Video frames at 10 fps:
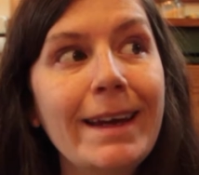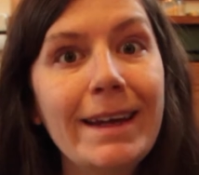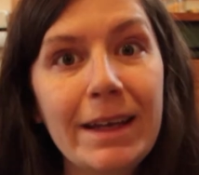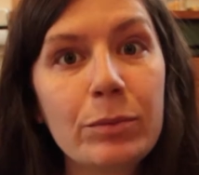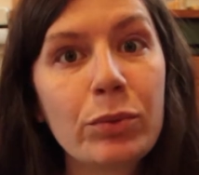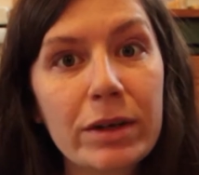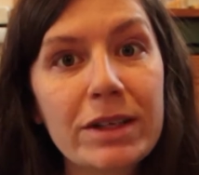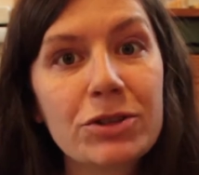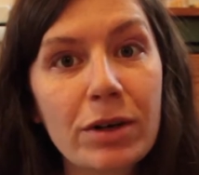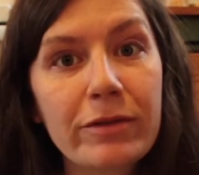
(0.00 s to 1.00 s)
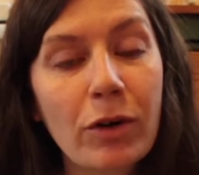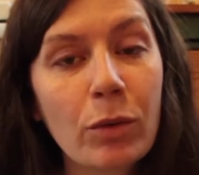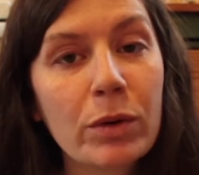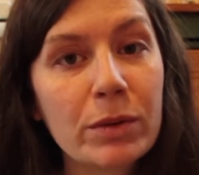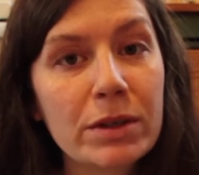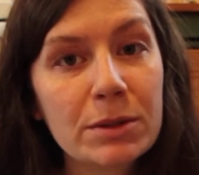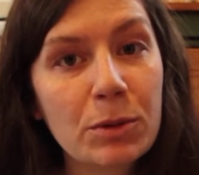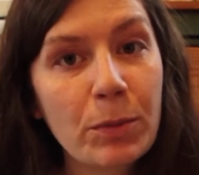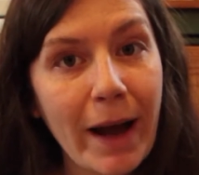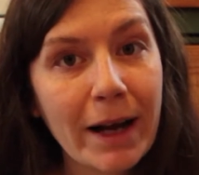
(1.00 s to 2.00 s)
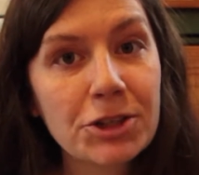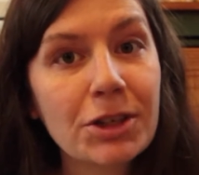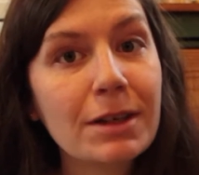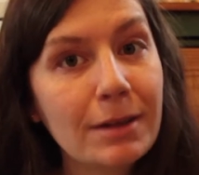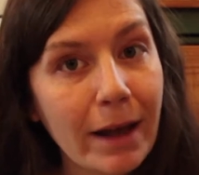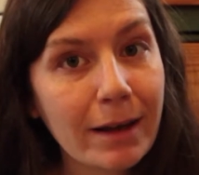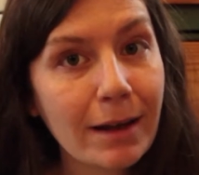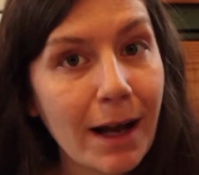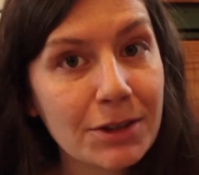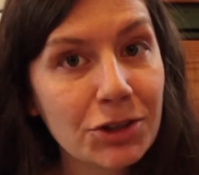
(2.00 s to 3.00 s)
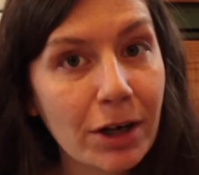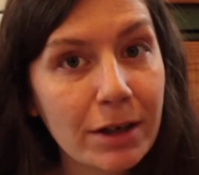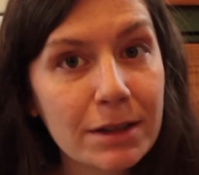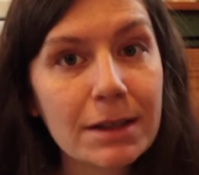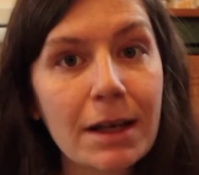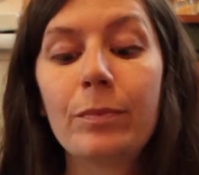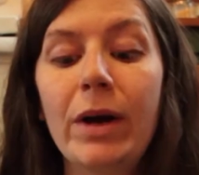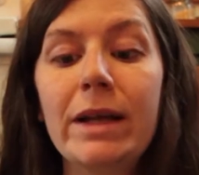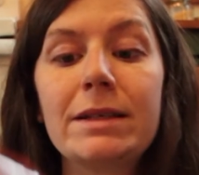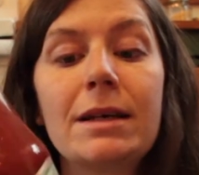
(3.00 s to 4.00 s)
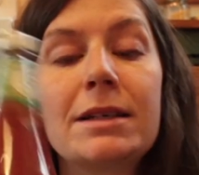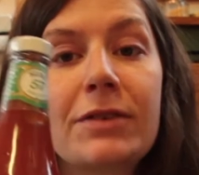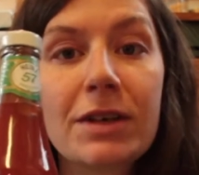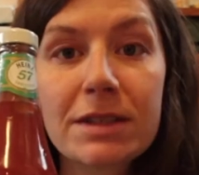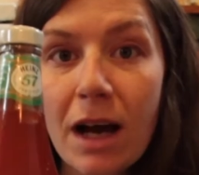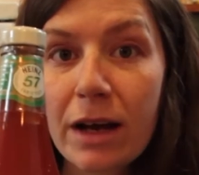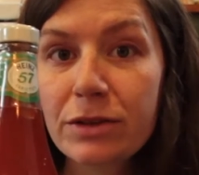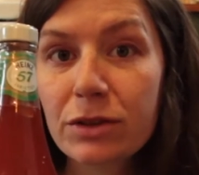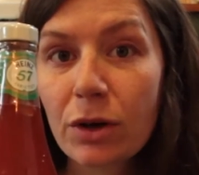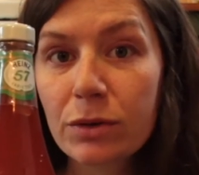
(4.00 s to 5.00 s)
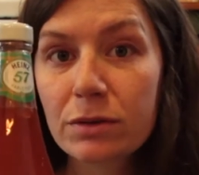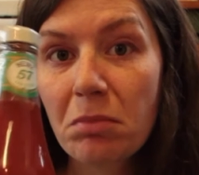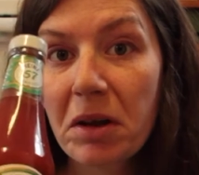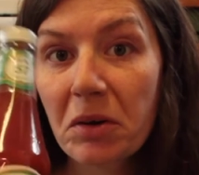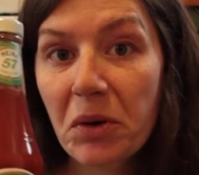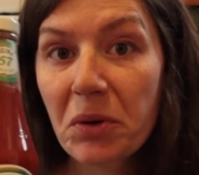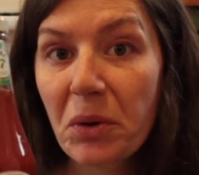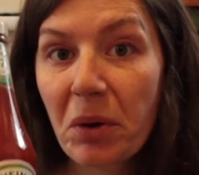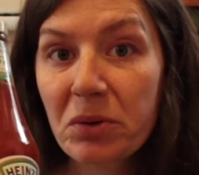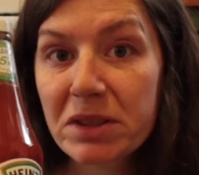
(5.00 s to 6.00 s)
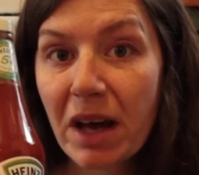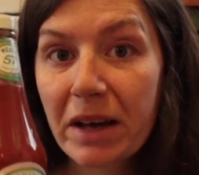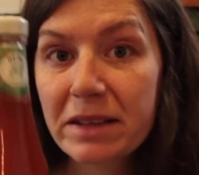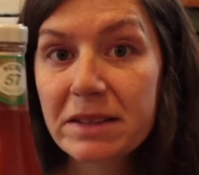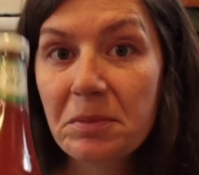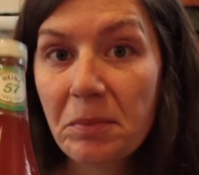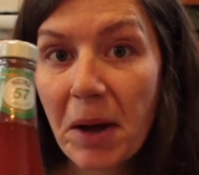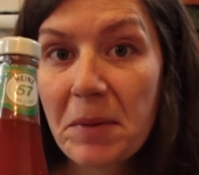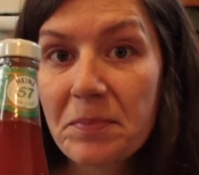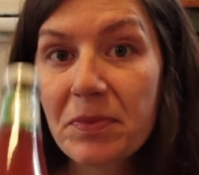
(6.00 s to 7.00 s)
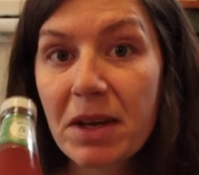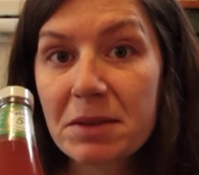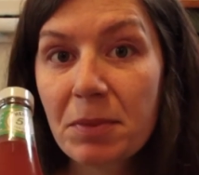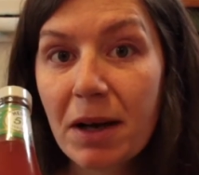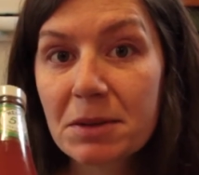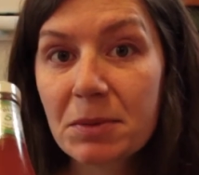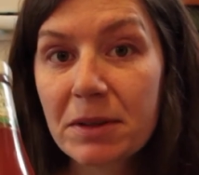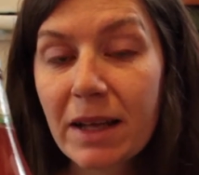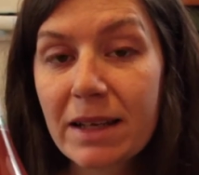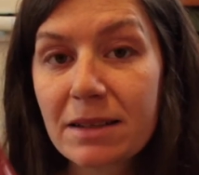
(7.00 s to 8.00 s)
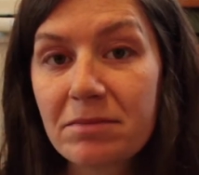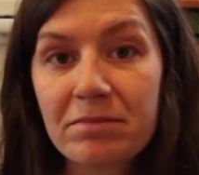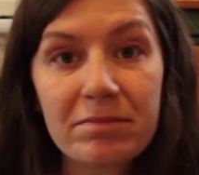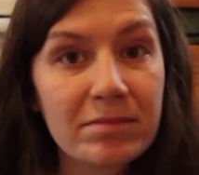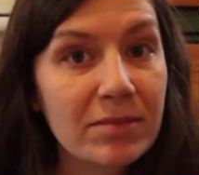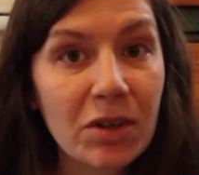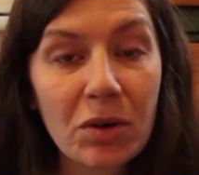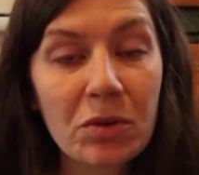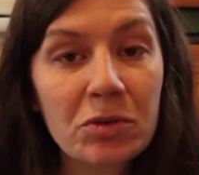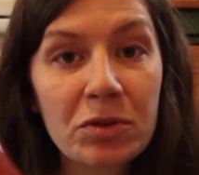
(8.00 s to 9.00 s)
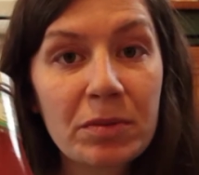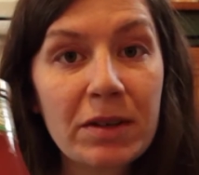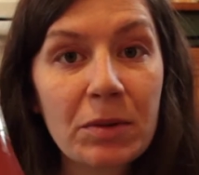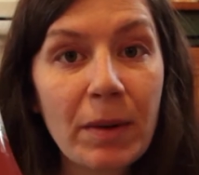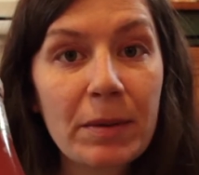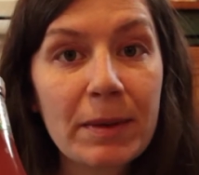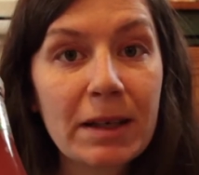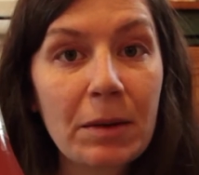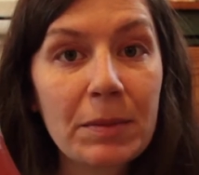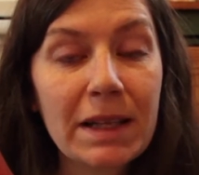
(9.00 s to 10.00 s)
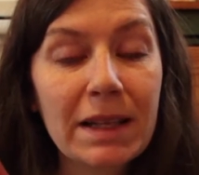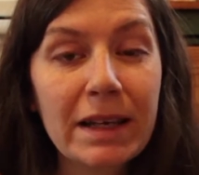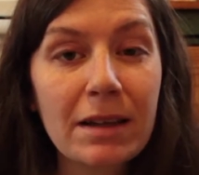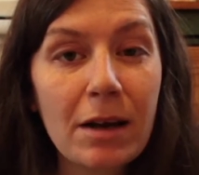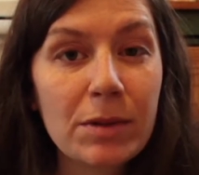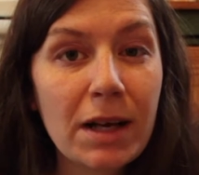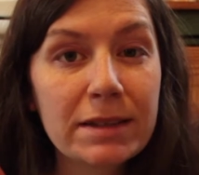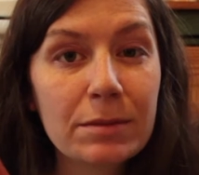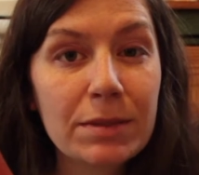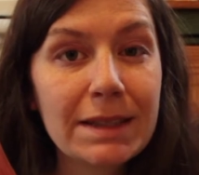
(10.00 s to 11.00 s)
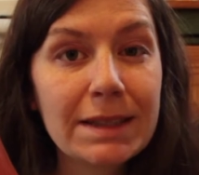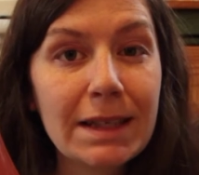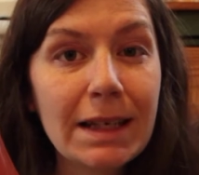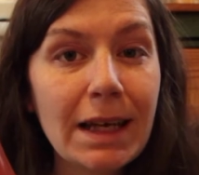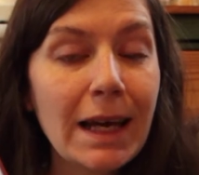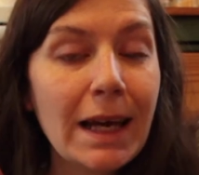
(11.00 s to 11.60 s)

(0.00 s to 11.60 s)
in pretty straightforward reusable packaging like glass jars. But as far as Heinz goes, I don't know who owns Heinz, but it's possible that they're owned either by a company like Loblaws and PC,